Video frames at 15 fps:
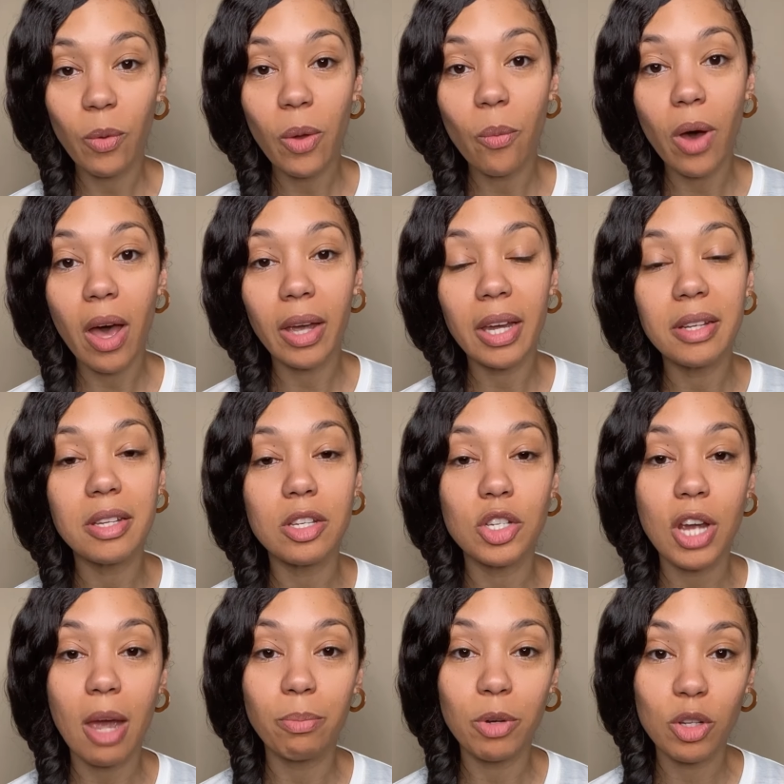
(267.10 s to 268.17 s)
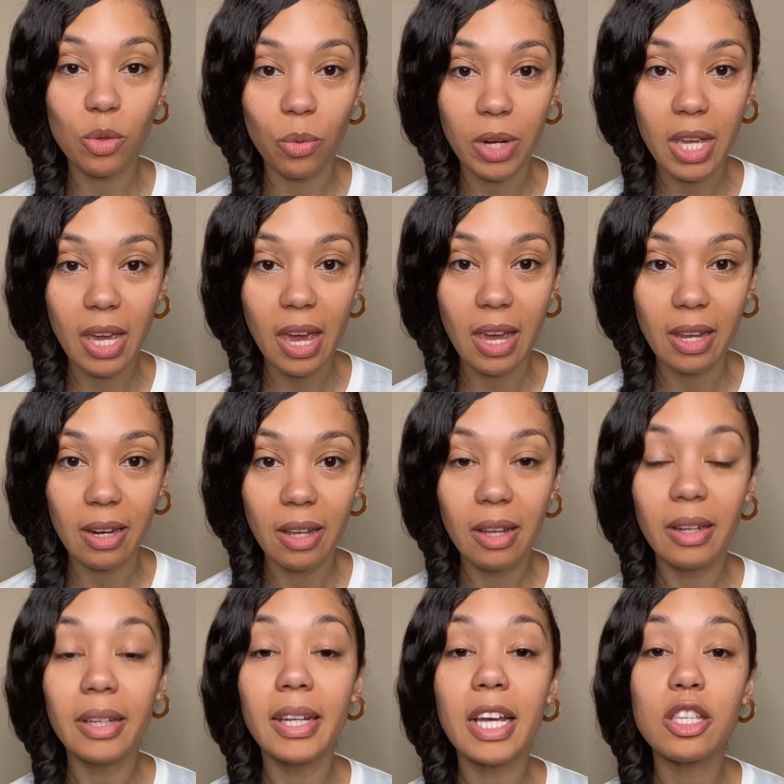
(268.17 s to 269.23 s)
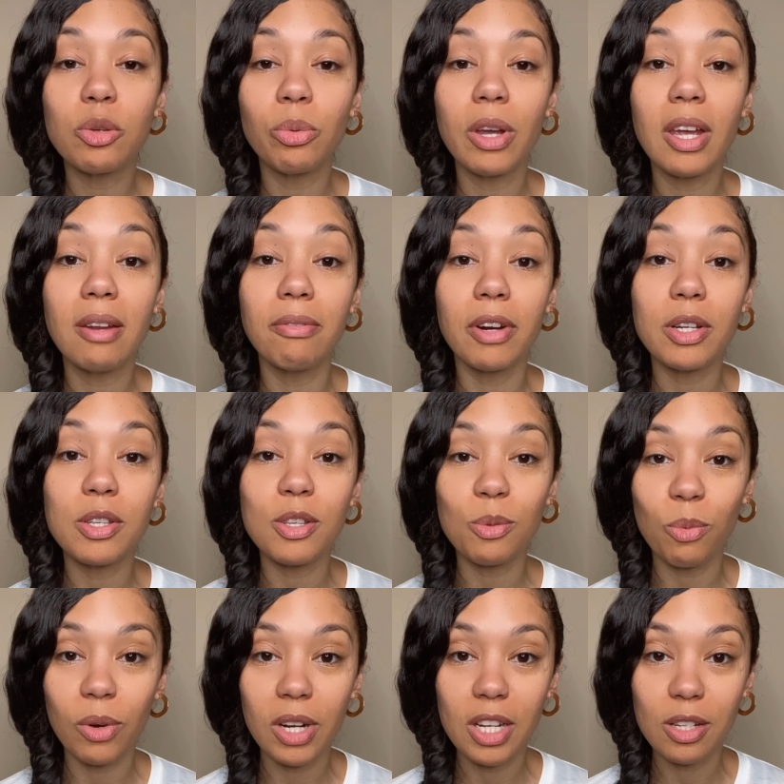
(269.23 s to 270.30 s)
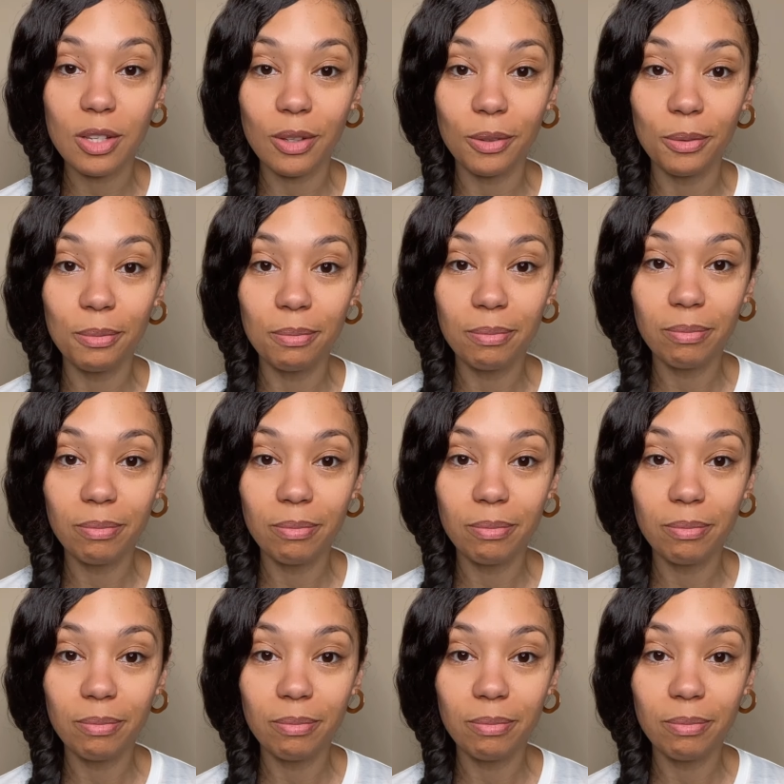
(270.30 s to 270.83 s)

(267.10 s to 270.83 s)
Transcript: we walk into chapter 28, Let's read verses 1 and 2.